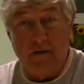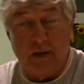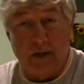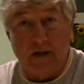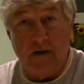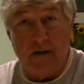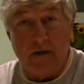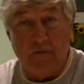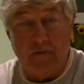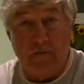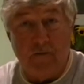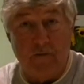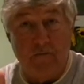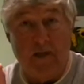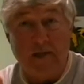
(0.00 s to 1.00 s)
if
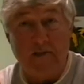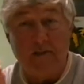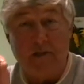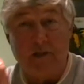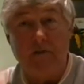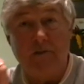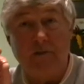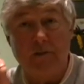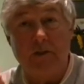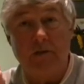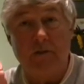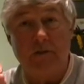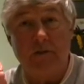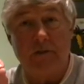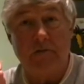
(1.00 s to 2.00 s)
you imagine those
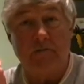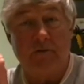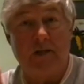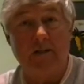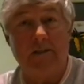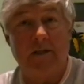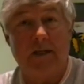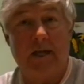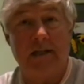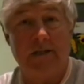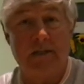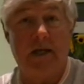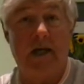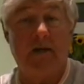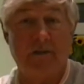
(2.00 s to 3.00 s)
juniors could race
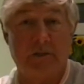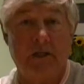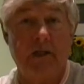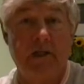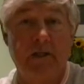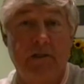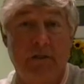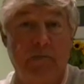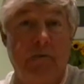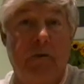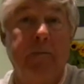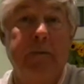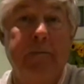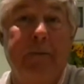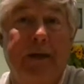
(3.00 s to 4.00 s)
against our seniors and
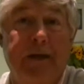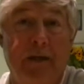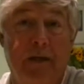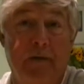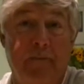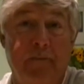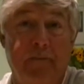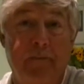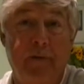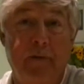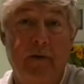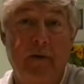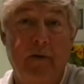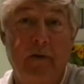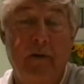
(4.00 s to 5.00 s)
probably beat them,
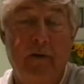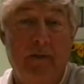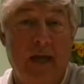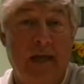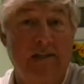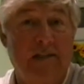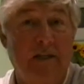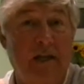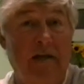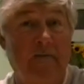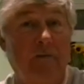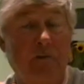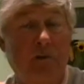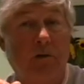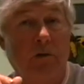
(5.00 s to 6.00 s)
that's the
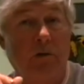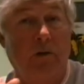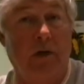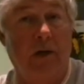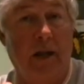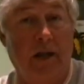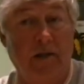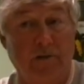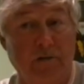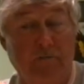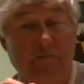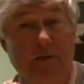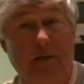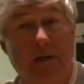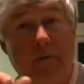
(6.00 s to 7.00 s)
level you're looking at. Do
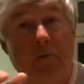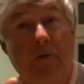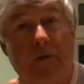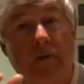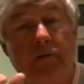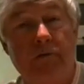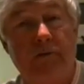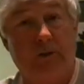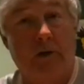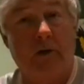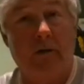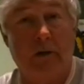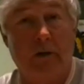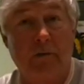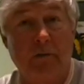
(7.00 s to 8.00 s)
you really want your
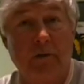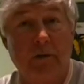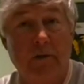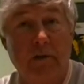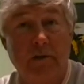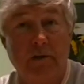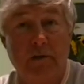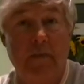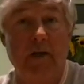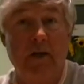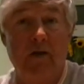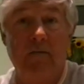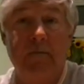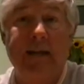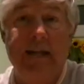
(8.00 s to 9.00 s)
child to be
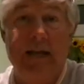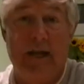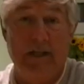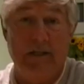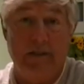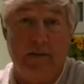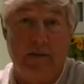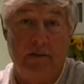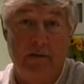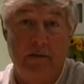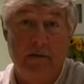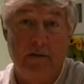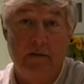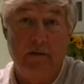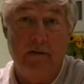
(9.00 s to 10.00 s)
humiliated?
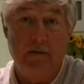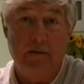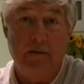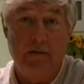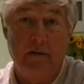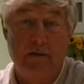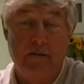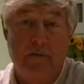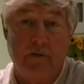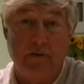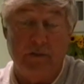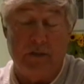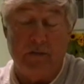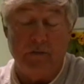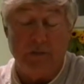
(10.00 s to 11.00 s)

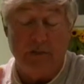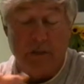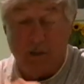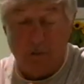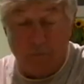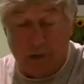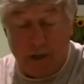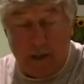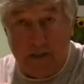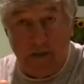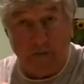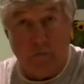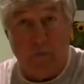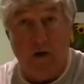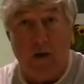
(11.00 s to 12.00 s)
Because there is no way in
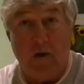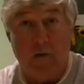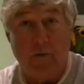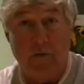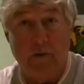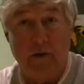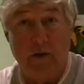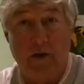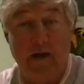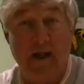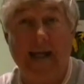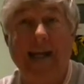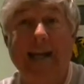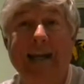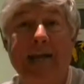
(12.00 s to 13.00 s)
this world are
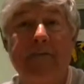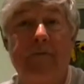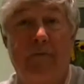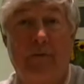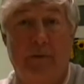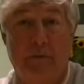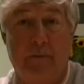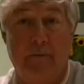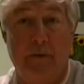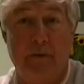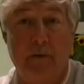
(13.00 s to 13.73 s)
they going to live with them.